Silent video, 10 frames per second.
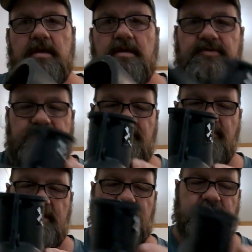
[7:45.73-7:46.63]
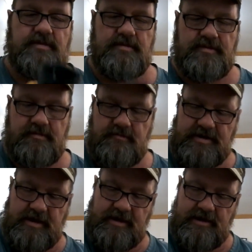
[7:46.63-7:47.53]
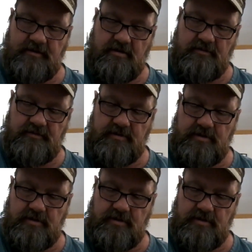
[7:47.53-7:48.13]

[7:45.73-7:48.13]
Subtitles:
Let's see if we can. Let me take that off.